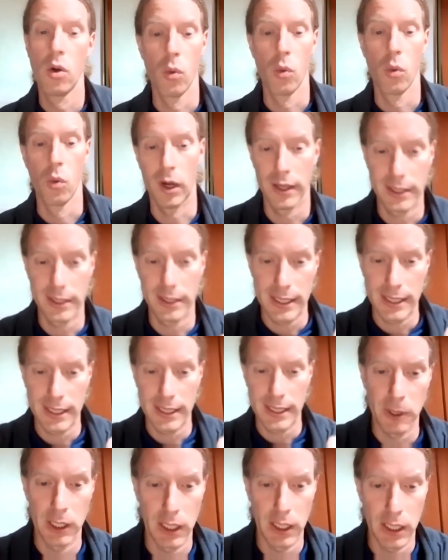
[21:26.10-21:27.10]
While that's
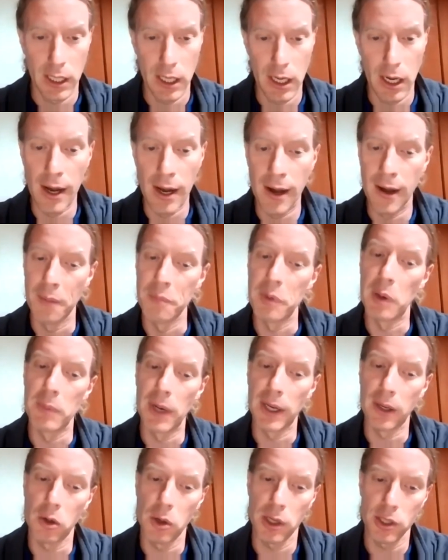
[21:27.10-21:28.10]
happening, um,
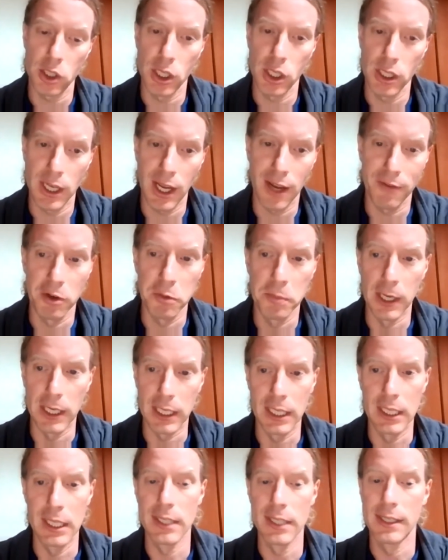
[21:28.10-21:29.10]
my question to
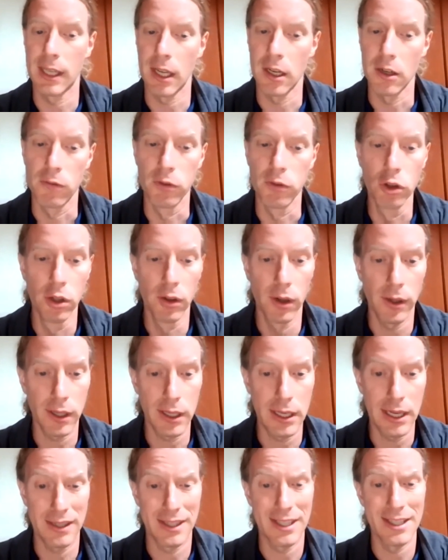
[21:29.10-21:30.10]
everybody is kind of
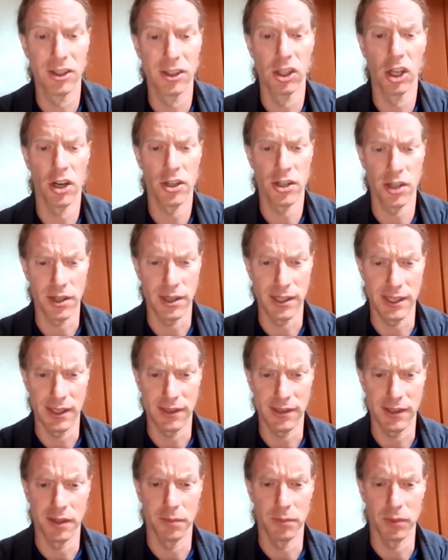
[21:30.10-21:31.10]
looking at these larger
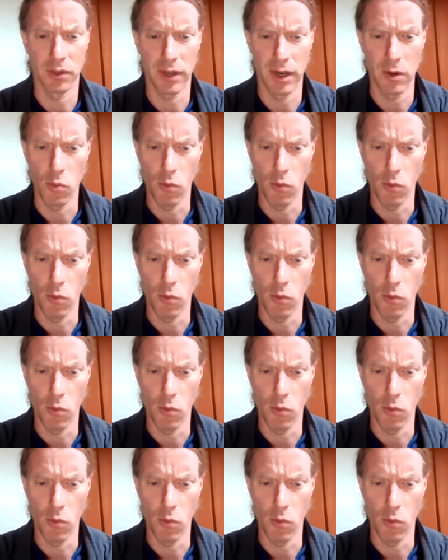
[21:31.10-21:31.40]
systems, right?